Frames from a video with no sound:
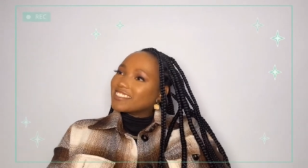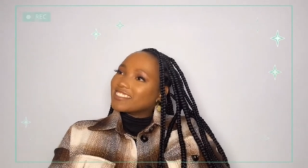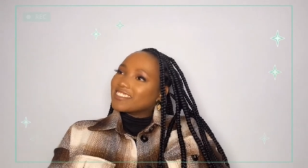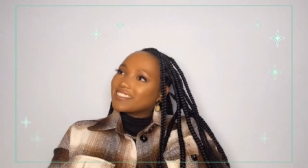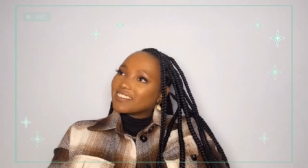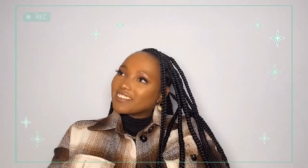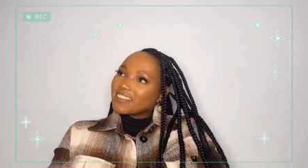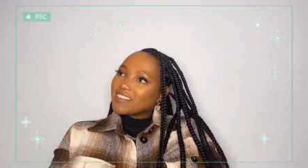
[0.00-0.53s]

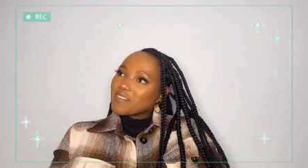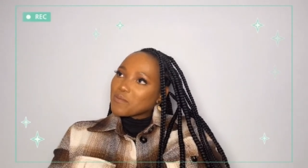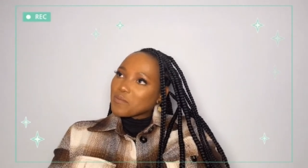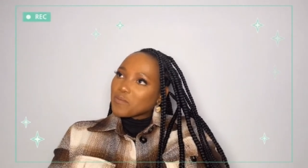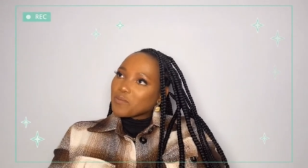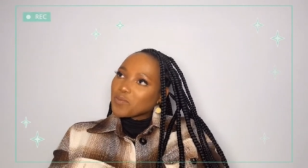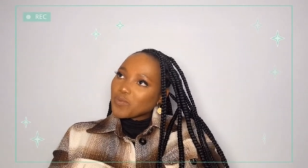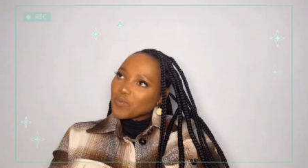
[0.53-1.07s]
if you
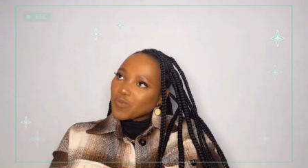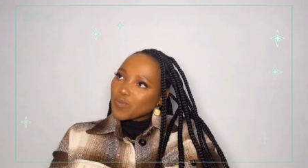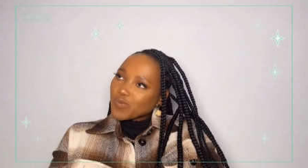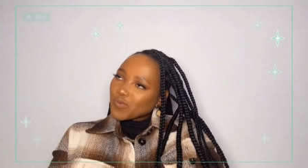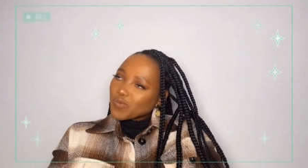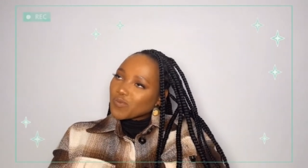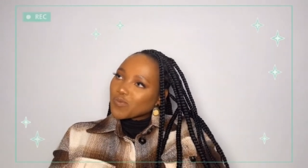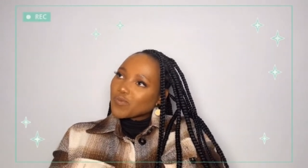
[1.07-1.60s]
learned
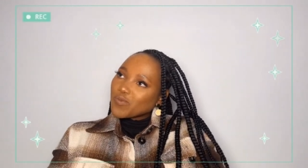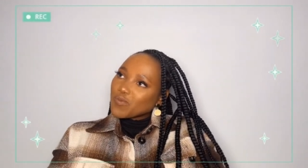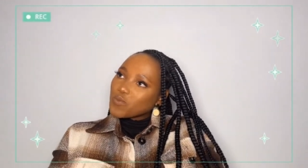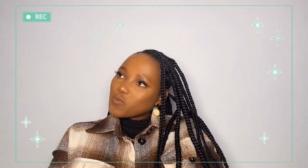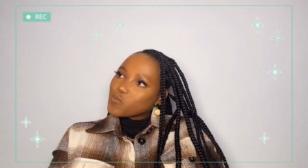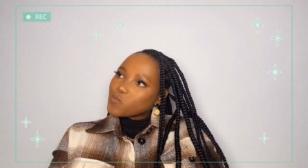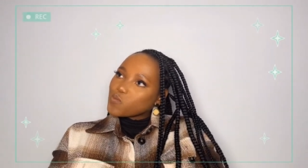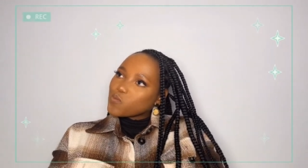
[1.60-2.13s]
a
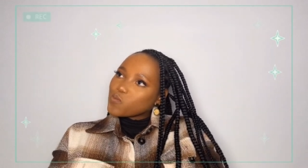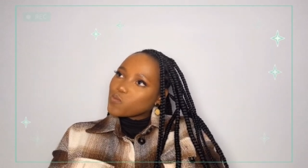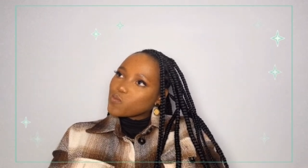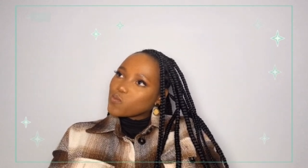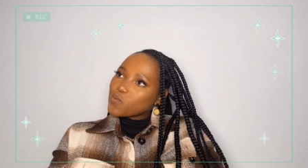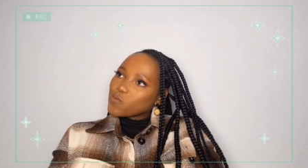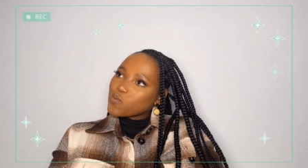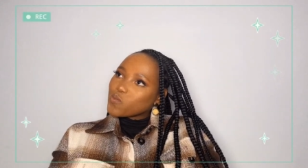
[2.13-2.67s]
skill,
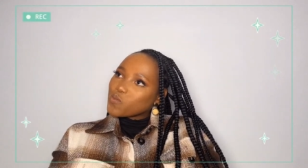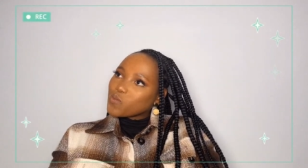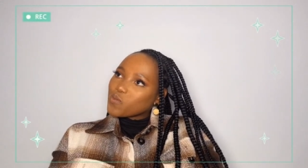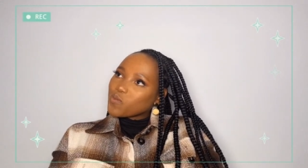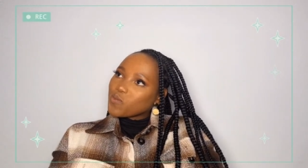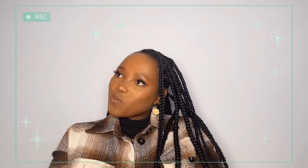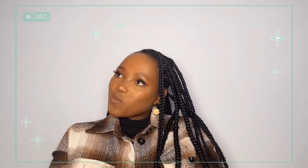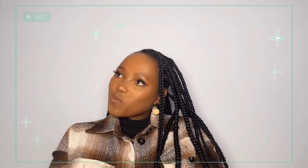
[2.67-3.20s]

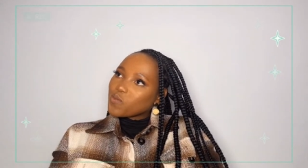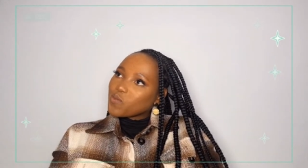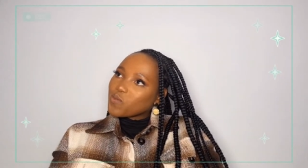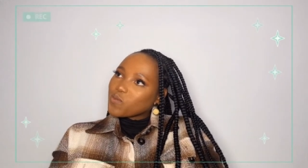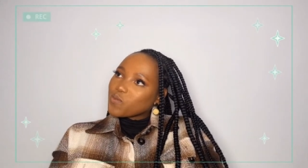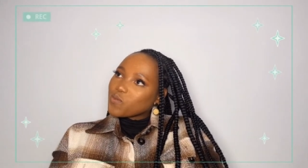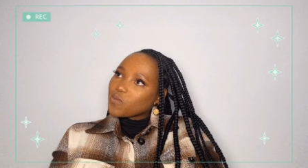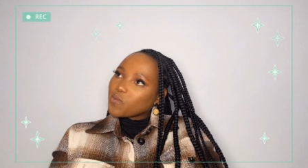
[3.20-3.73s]
what would
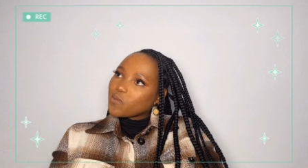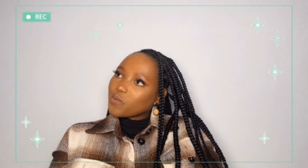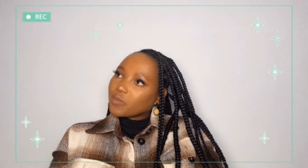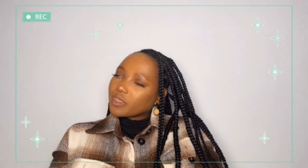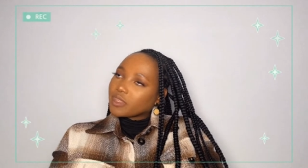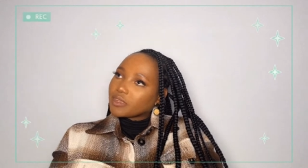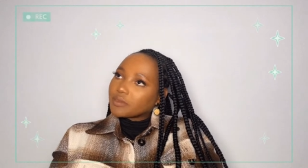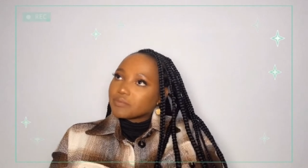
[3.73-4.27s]
it be?
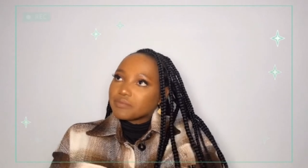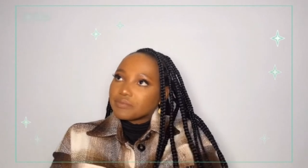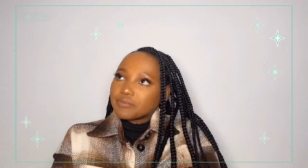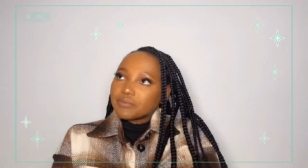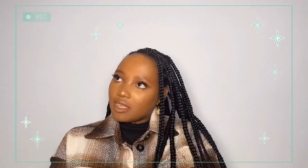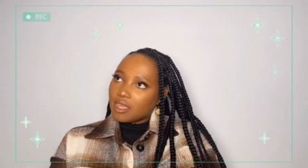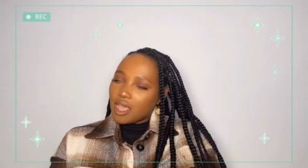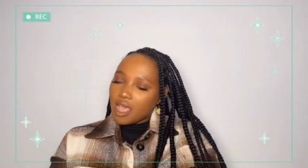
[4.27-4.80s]

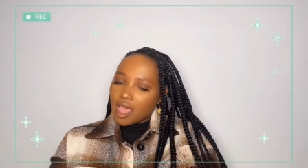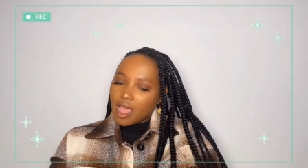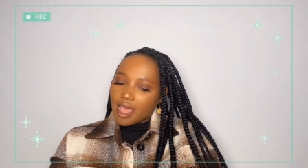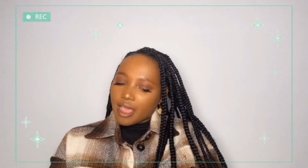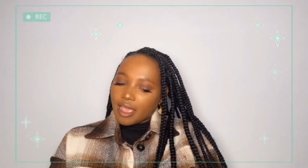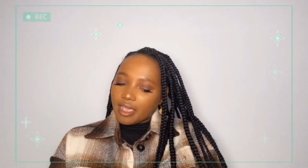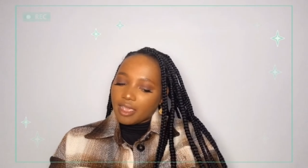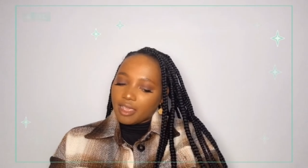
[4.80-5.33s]

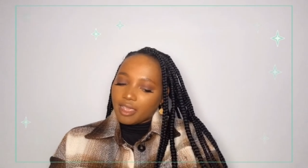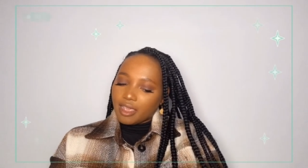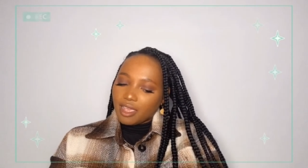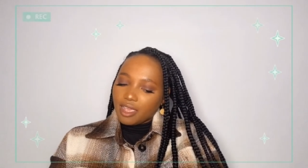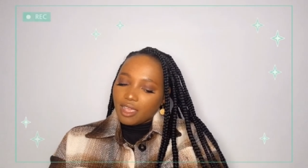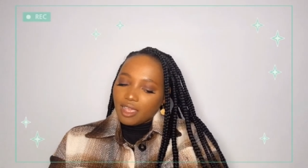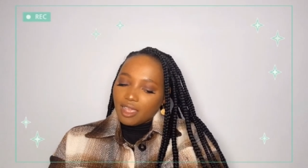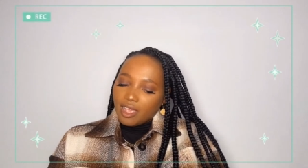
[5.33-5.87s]
I
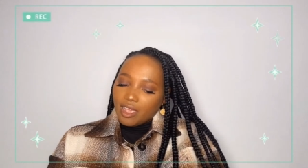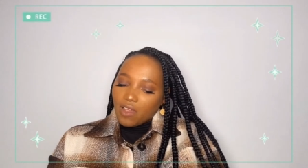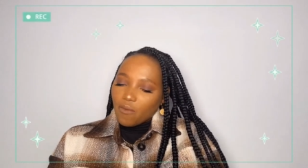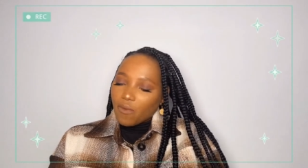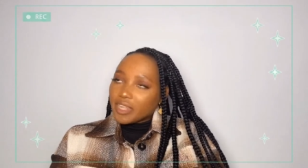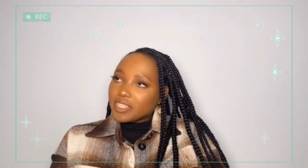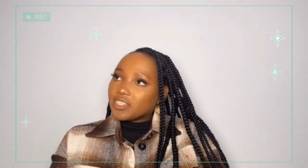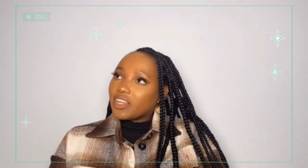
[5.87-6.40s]

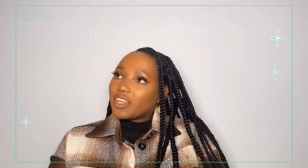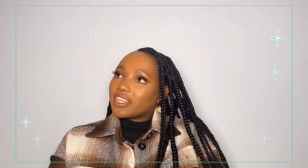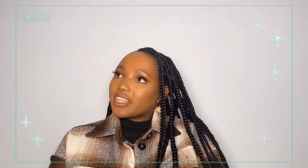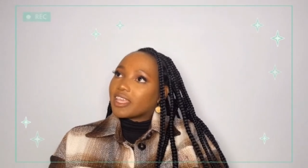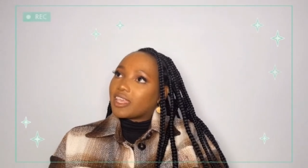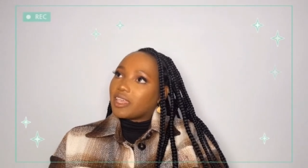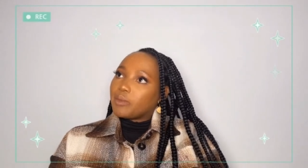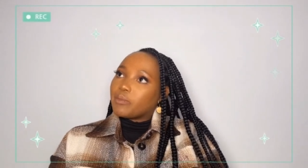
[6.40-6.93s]
want to learn the
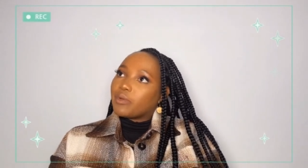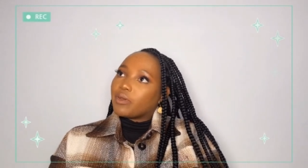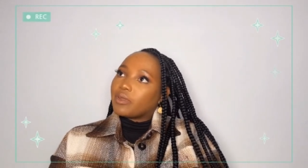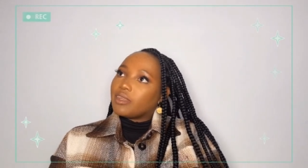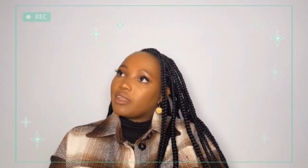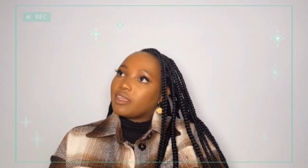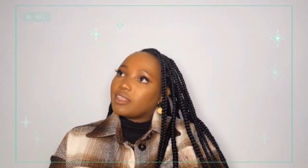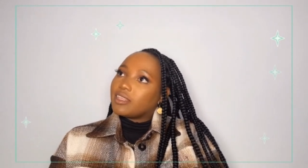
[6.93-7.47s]
keyboard.
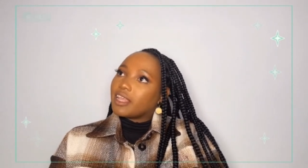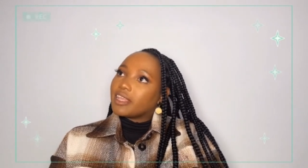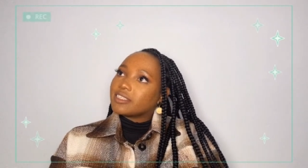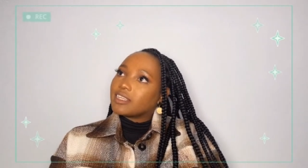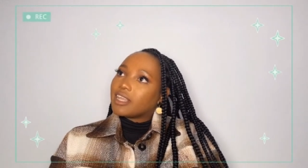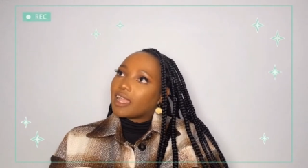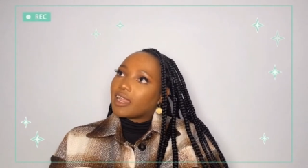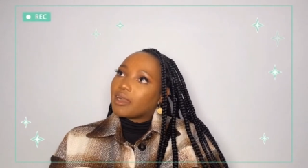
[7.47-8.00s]
That's
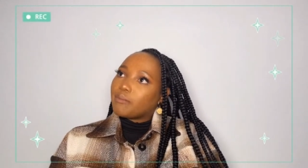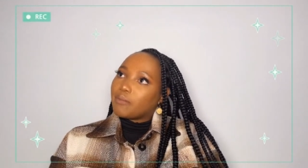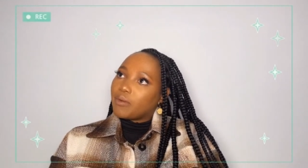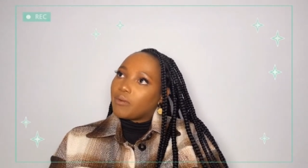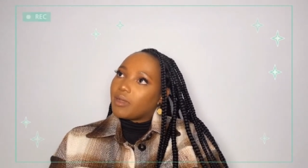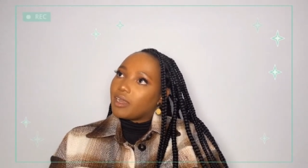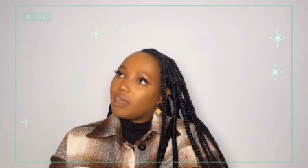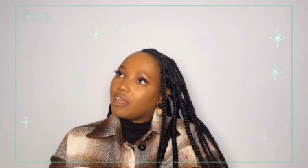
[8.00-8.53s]
like number
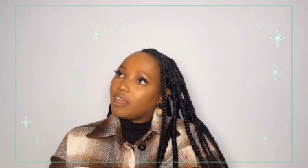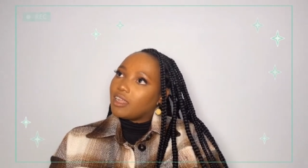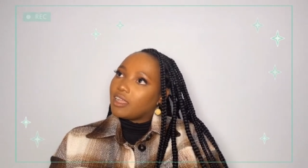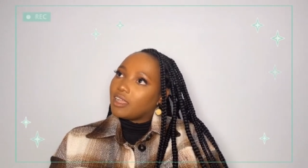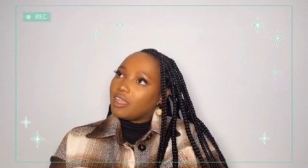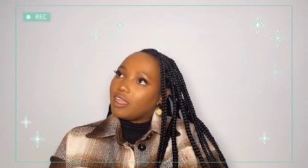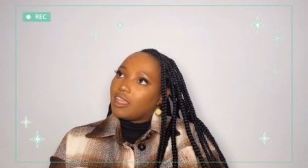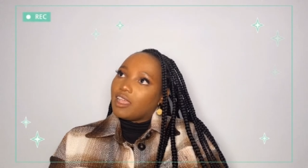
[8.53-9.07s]
one.
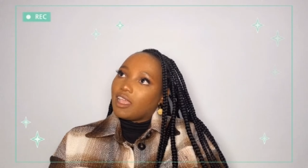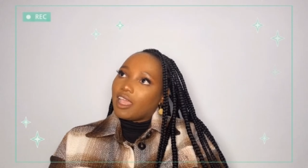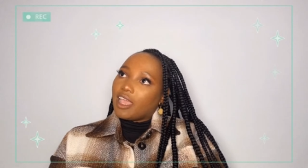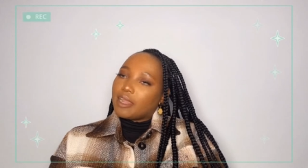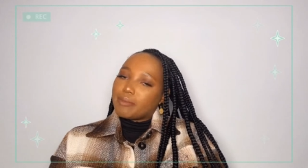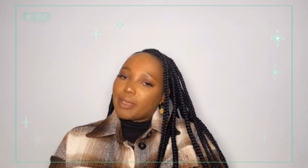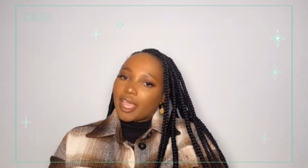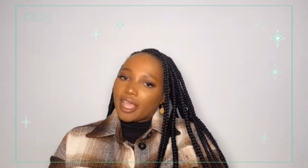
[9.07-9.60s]
Yes. And
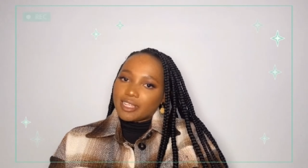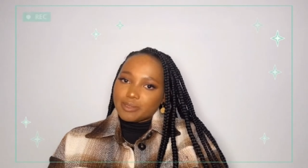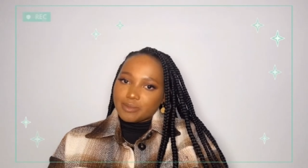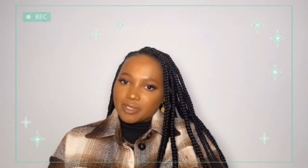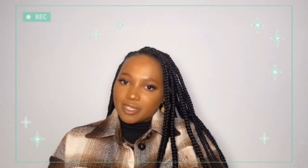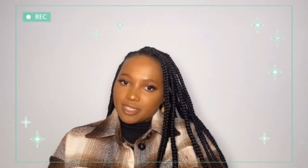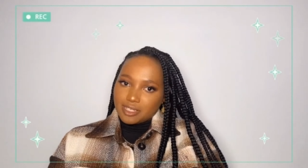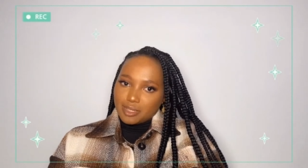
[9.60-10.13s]
my husband
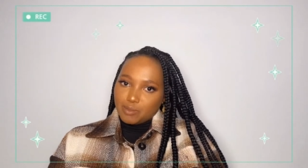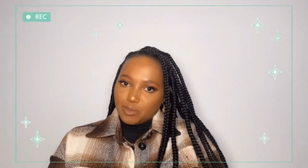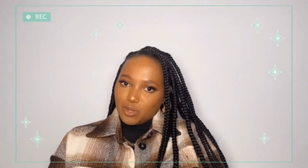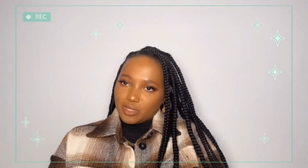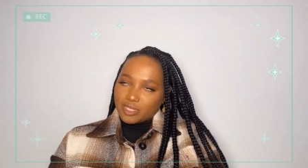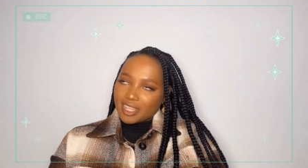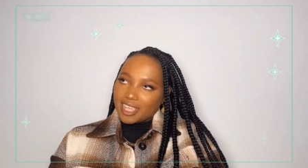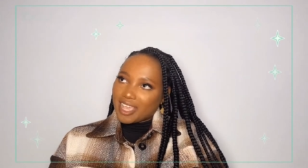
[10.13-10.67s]
is a
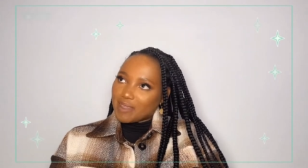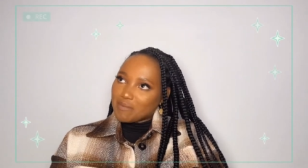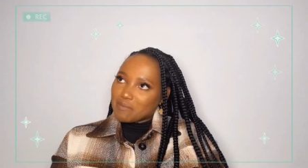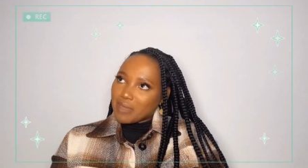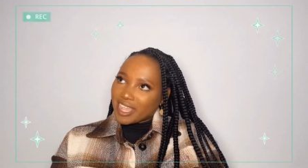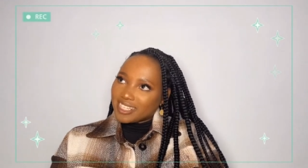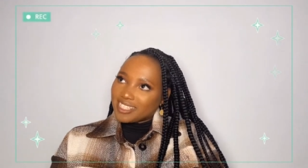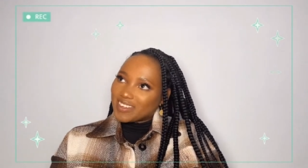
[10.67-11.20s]
music
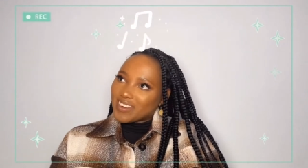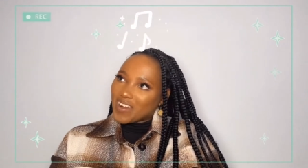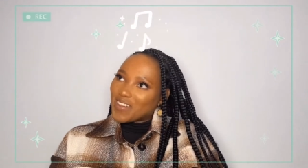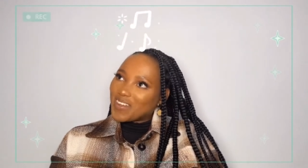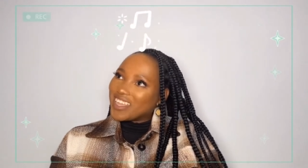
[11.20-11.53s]
maestro.